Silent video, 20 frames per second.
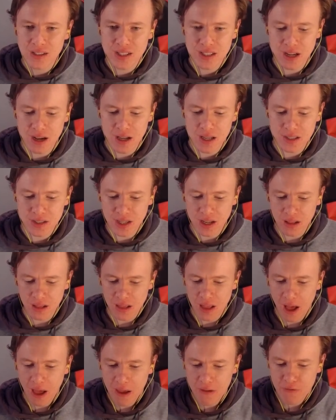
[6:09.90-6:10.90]
Stars
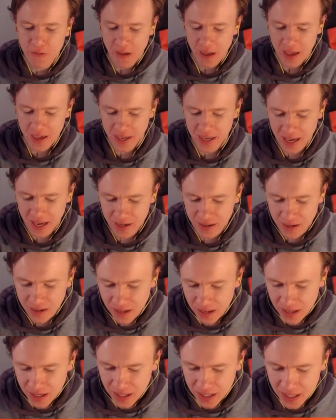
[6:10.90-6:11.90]
live
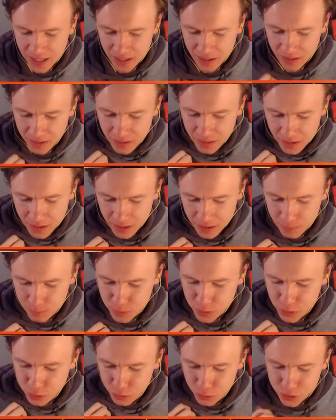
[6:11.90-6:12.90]
again here.
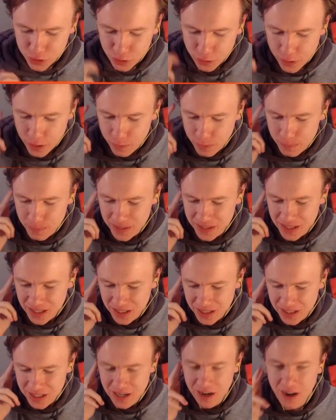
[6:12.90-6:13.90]
I'm so sorry we
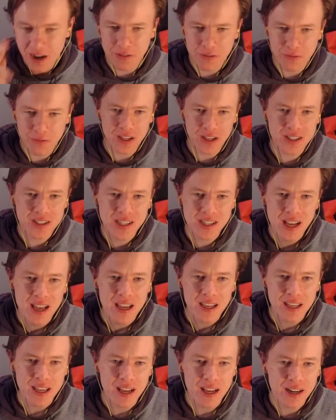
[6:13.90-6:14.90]
missed the start of
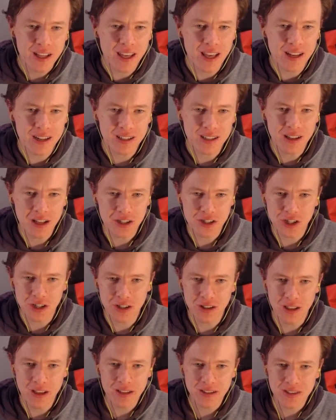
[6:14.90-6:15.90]
this. Yet again, Clash
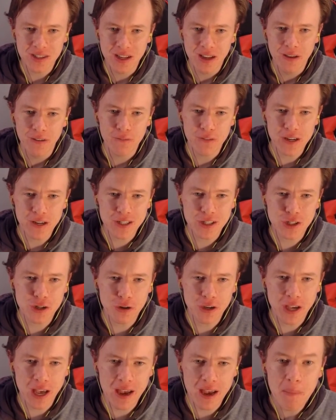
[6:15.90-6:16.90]
of Clans fix
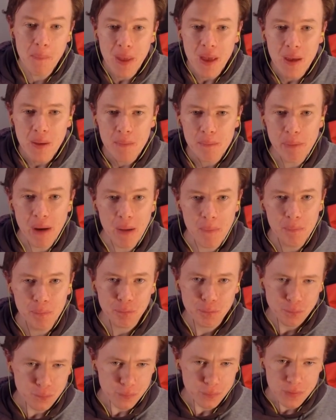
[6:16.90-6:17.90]
your game.
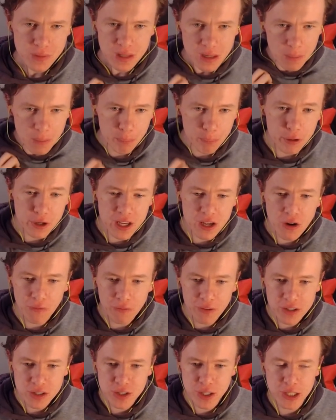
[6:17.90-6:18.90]
But pretty
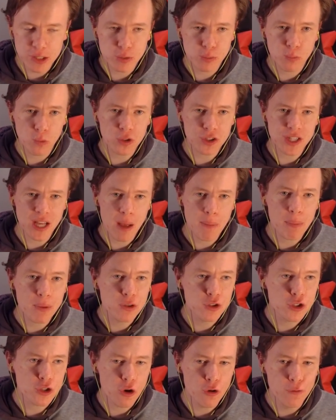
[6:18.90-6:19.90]
obvious that's what's
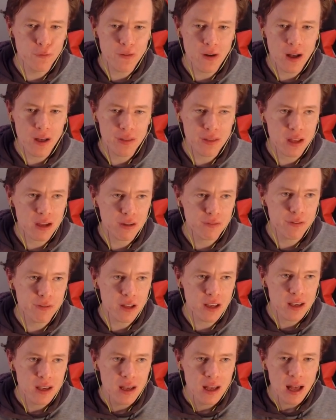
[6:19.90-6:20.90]
happened so far,
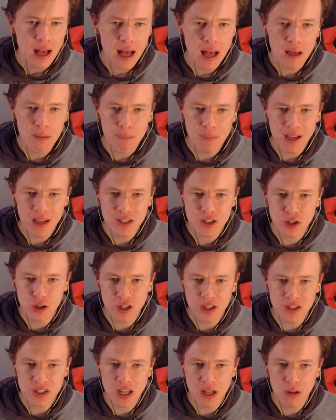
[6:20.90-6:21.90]
thankfully. Um, as
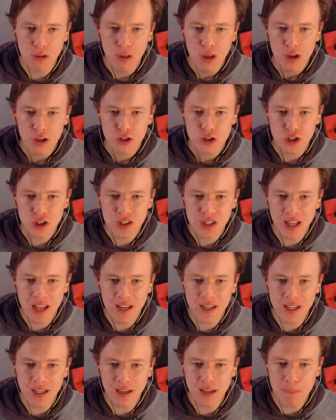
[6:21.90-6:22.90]
you can tell, just
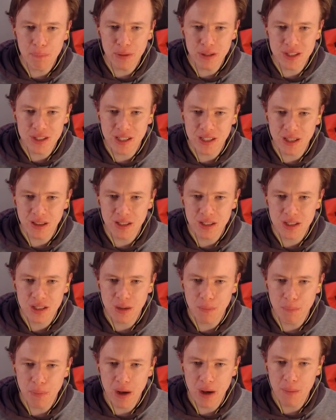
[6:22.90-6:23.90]
landing a blizzard in
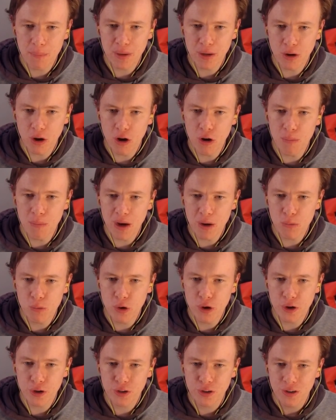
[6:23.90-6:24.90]
this compartment, oh my
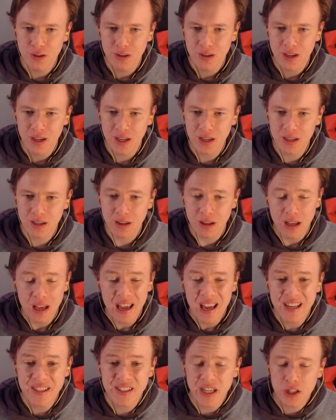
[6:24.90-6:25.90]
word. He
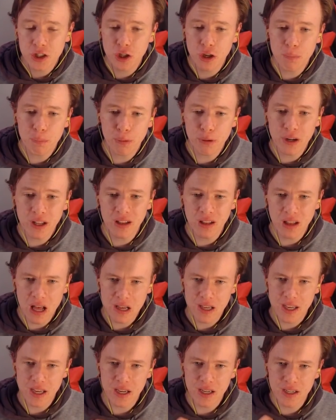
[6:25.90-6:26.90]
He's actually pretty
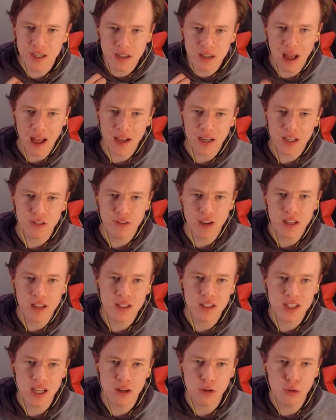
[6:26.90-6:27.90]
lucky he didn't
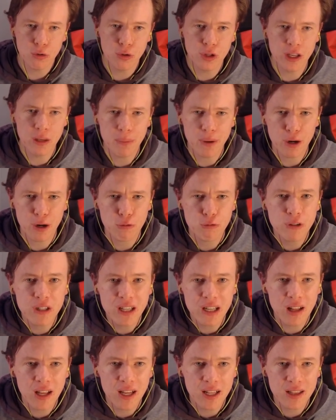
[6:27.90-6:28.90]
activate the town hall here, but I
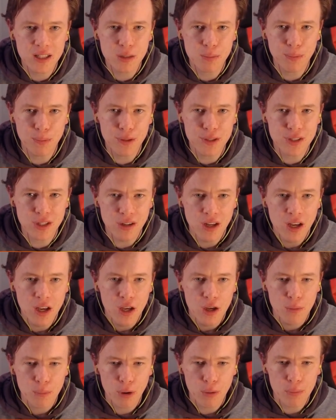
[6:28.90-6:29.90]
really like this blizzard.
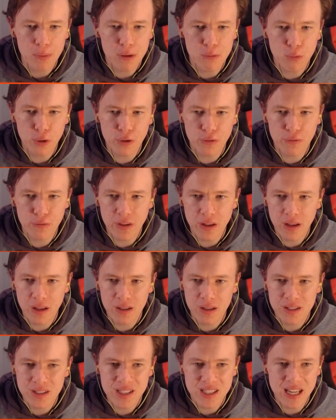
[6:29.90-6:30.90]
Probably would have
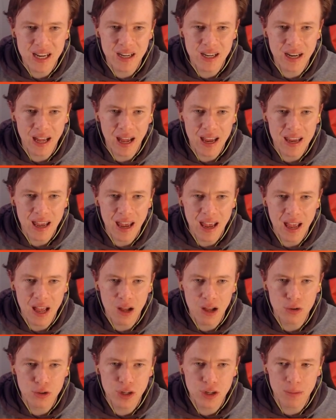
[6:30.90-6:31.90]
uh, seen a
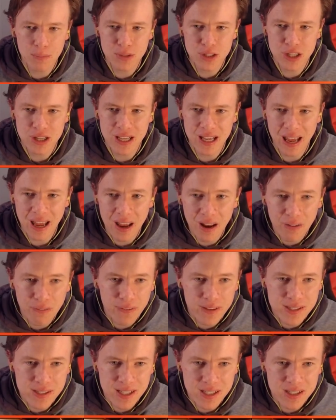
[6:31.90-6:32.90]
hound come to the air
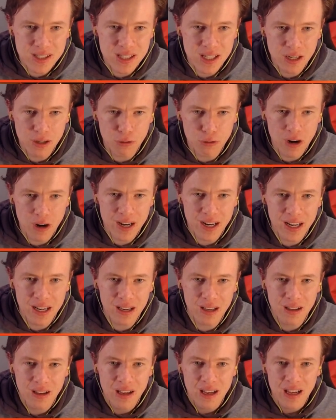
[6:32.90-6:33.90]
defense that's sitting right
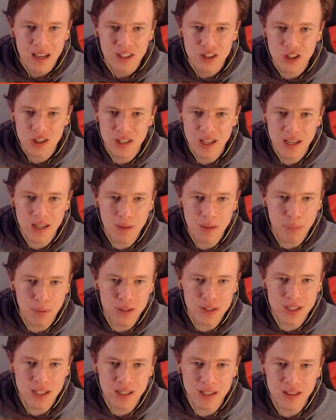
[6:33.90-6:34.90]
here. Just land a
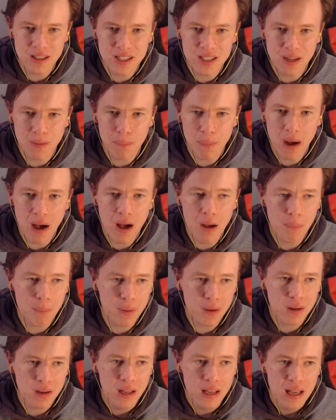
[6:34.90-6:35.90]
blizzard in this
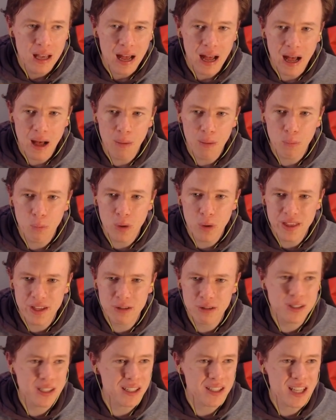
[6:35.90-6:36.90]
compartment um, where
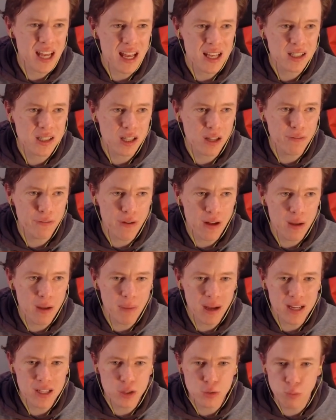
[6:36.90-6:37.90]
there is a Tesla
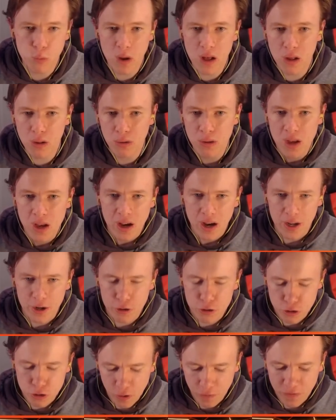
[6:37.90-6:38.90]
farm as well.
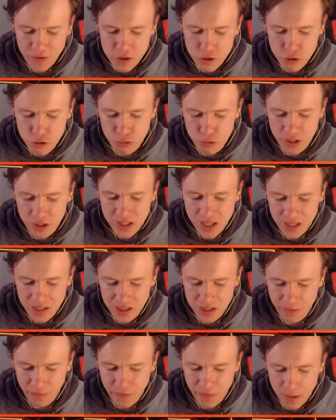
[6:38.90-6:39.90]
I don't know if he knew the
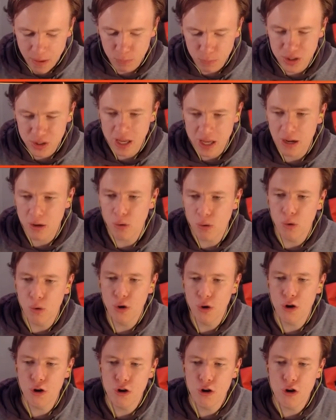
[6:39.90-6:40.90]
Tesla farm was there
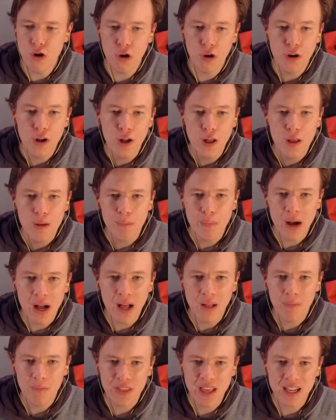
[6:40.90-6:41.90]
or not,
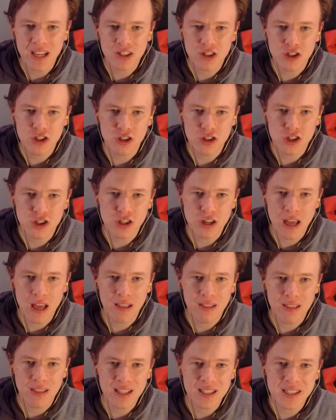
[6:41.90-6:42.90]
but that's just
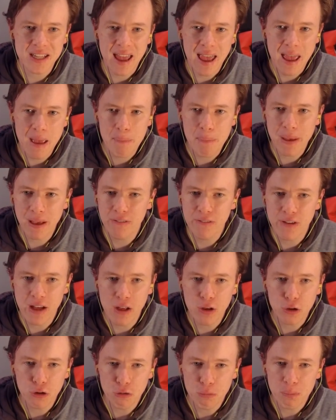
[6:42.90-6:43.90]
that's epic
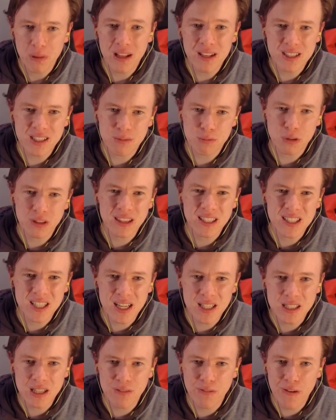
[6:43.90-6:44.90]
value. Plus, with the
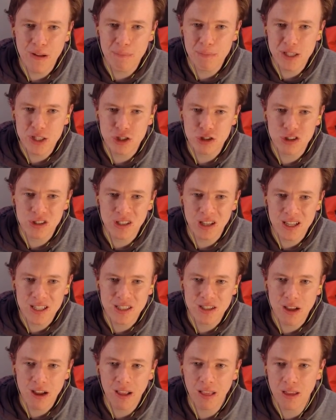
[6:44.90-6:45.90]
Tesla farm, there's just
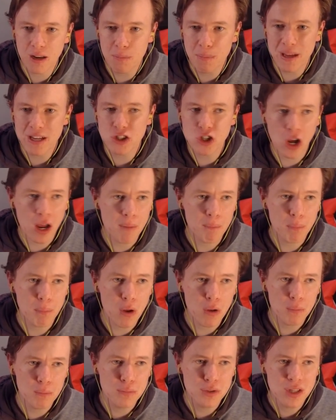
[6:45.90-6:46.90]
less likely to be giant
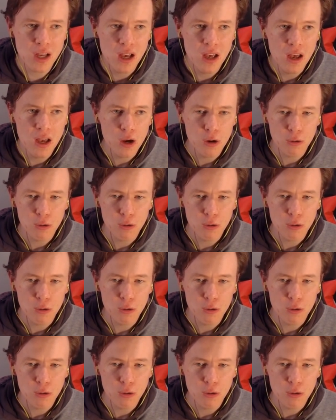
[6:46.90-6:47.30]
bombs.